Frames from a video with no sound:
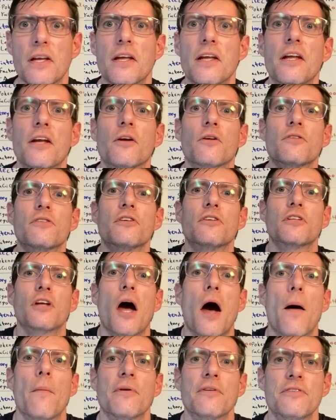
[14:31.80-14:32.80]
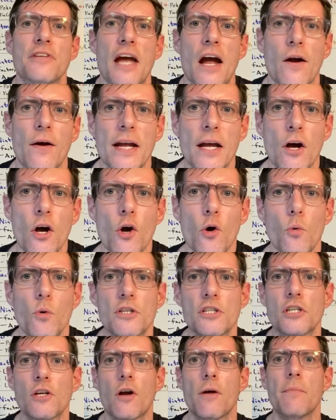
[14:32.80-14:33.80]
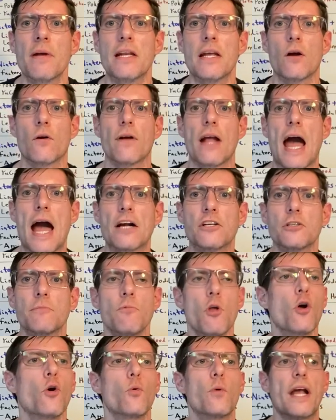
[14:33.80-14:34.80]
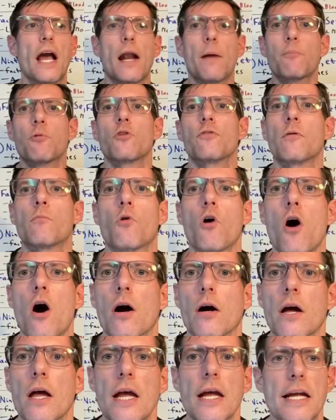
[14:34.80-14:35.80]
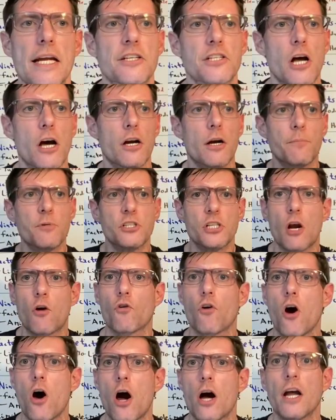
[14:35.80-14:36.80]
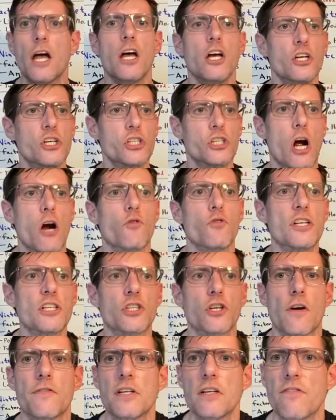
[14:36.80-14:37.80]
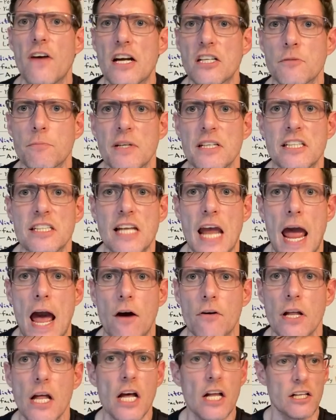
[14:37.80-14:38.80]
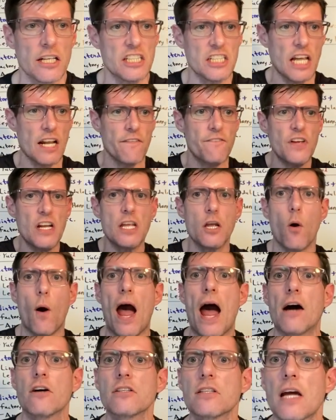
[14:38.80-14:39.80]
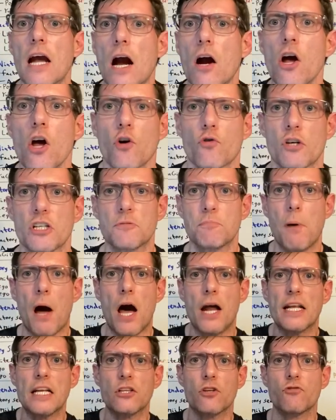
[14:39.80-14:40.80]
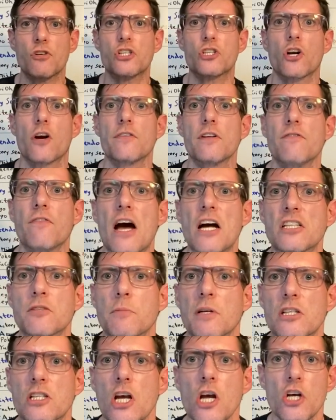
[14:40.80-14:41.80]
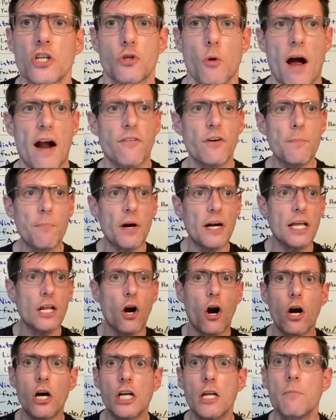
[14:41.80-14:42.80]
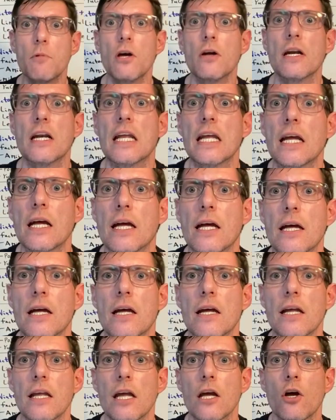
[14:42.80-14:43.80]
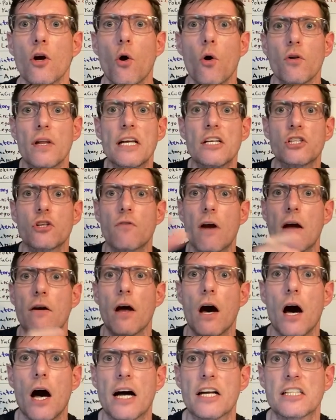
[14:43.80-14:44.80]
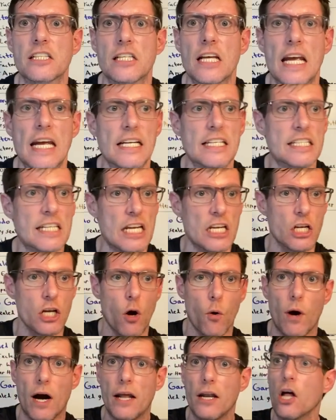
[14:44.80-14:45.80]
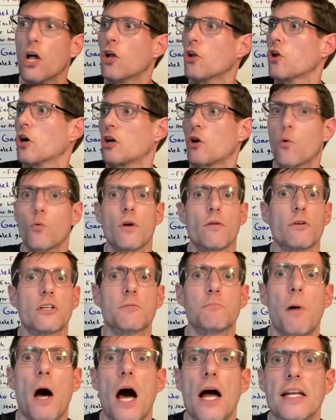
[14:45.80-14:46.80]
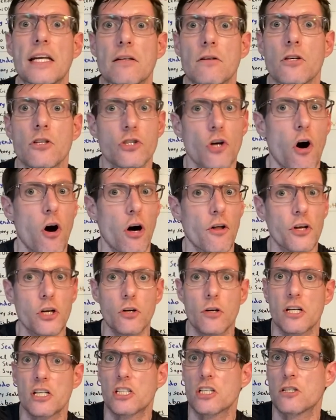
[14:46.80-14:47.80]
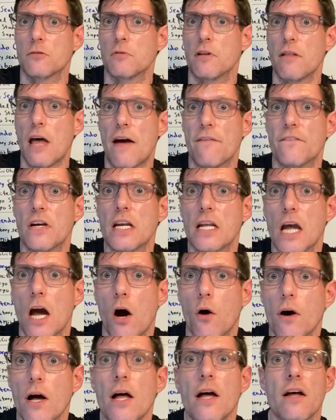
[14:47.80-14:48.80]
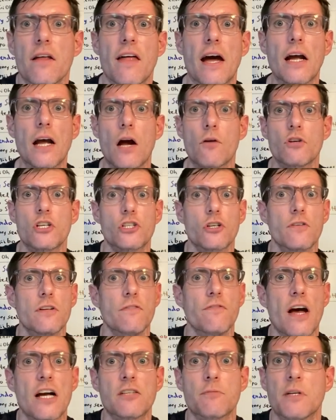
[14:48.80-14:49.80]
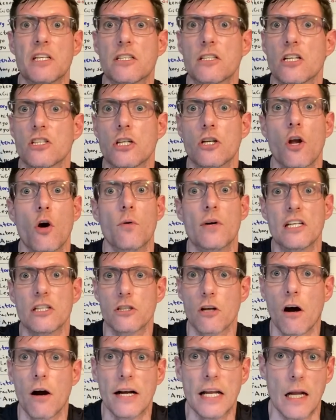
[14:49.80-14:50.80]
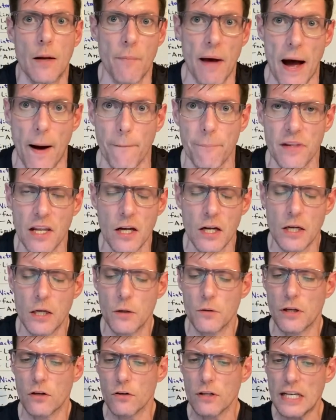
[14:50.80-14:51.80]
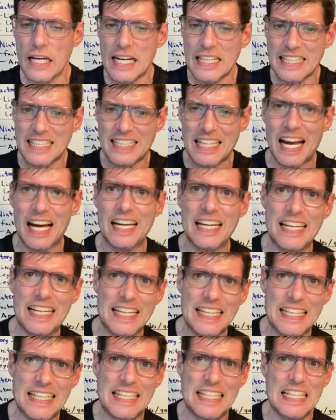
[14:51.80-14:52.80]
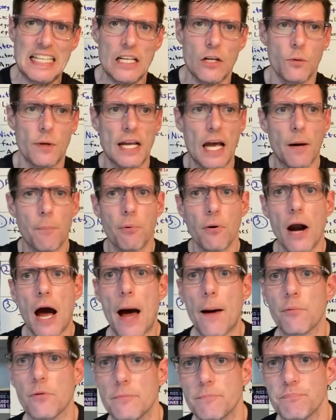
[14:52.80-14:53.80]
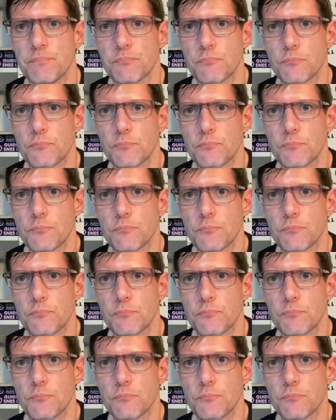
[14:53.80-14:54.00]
hears this commentary, what's their immediate reaction? We got to prove him wrong. He's 100% wrong. Shut reserved investments down. Let's get a video out there responding to reserved investments so everybody in our community can coalesce around us and say, you know what? Look, we responded to all the criticisms in that video. That guy reserved investments doesn't know what he's talking about. Well, I really hate to tell you, we got a problem.